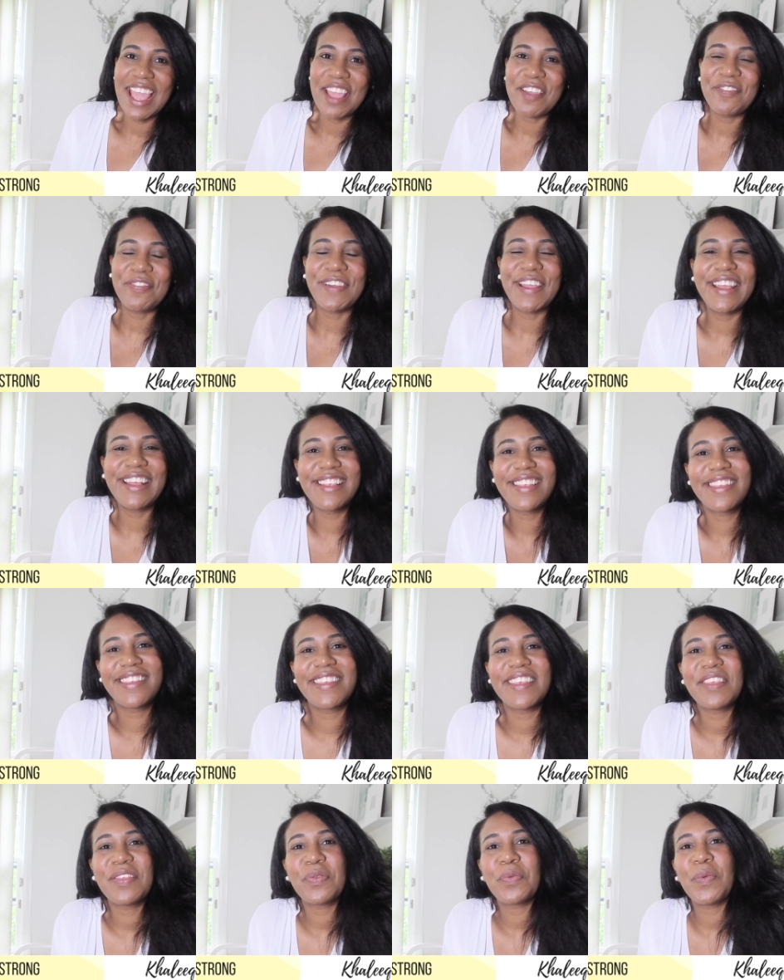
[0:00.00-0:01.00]
Hey friends,
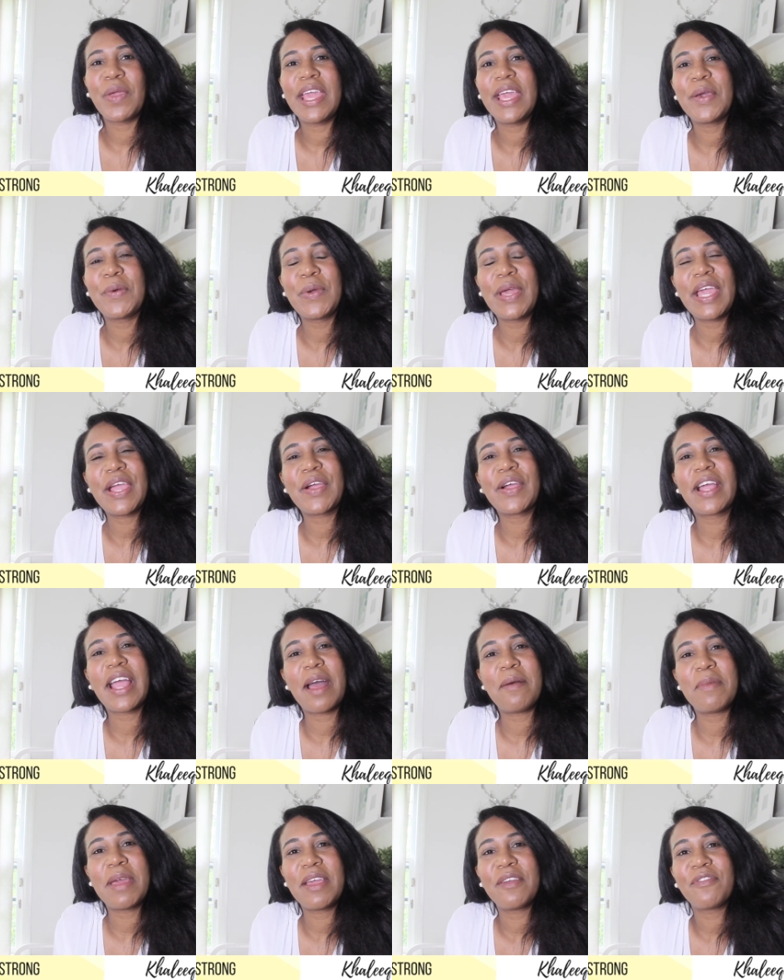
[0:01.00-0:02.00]
this week we are
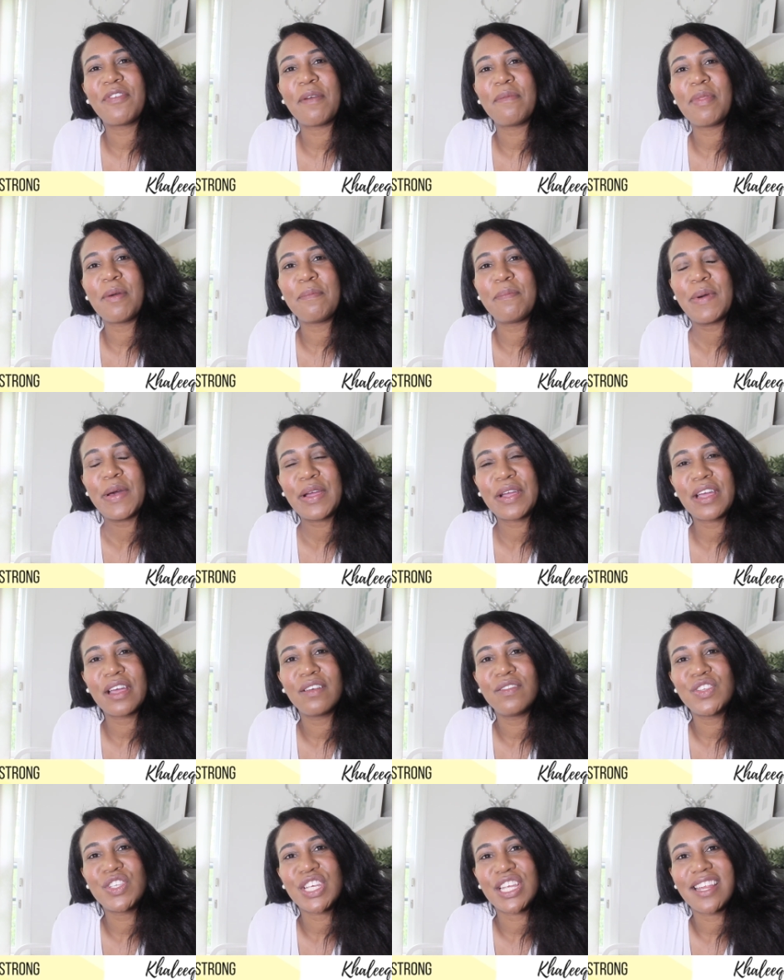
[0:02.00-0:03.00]
coming from the book
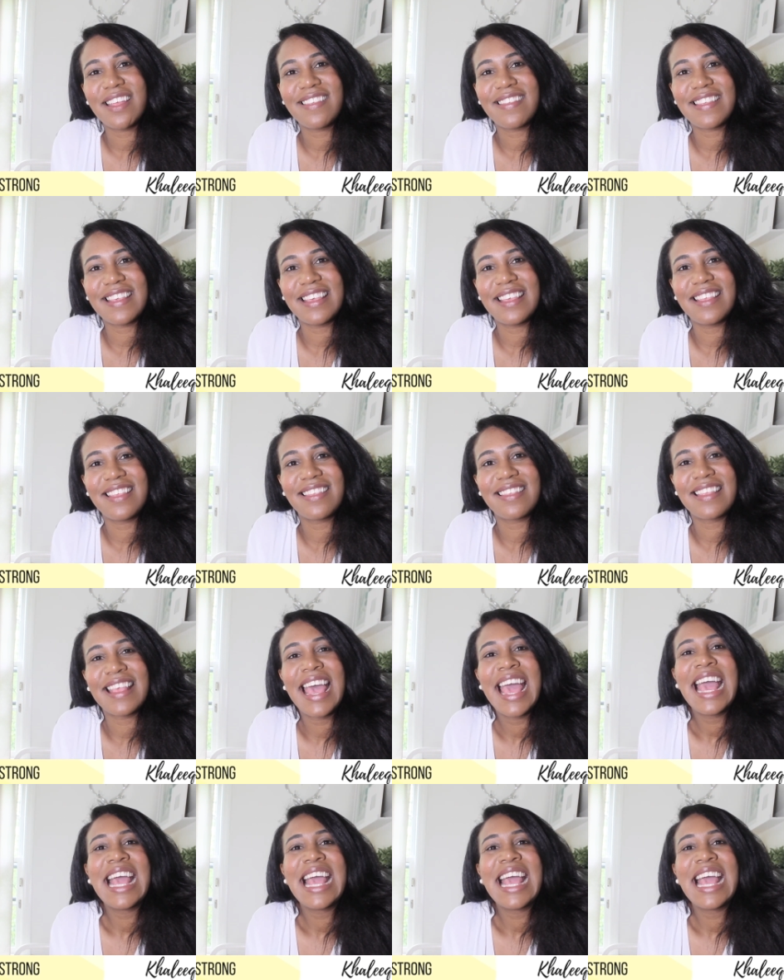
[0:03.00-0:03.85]
of Genesis,